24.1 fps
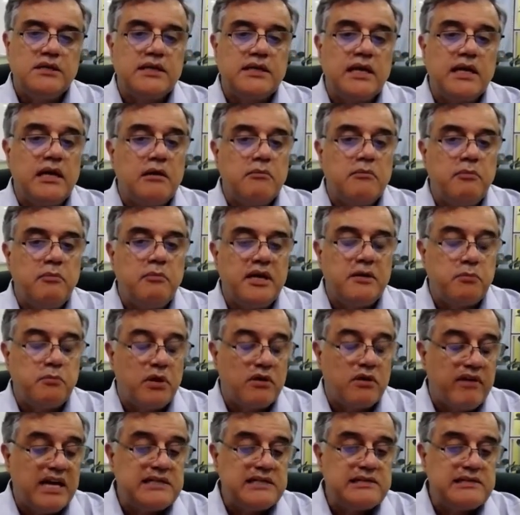it
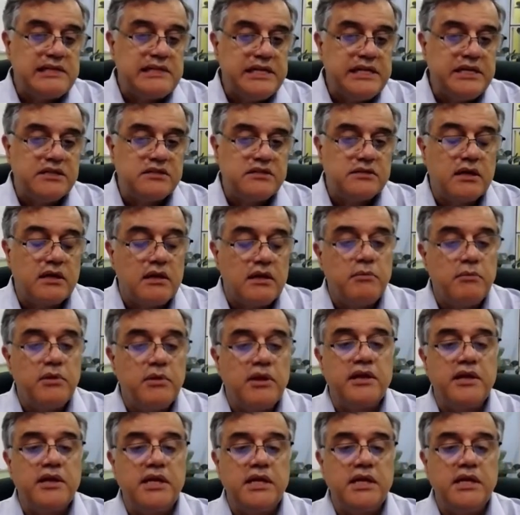provides linear
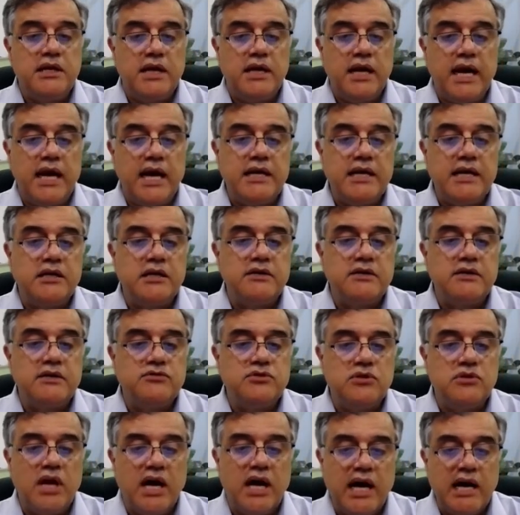scalability, and it gives
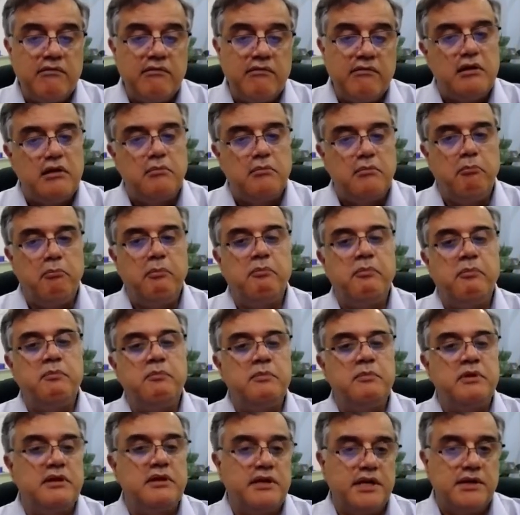you high
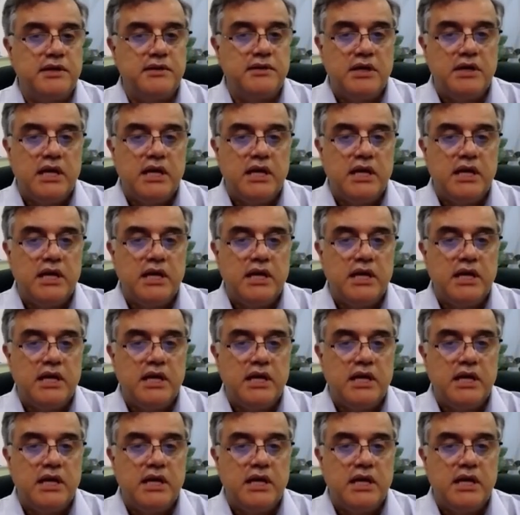availability.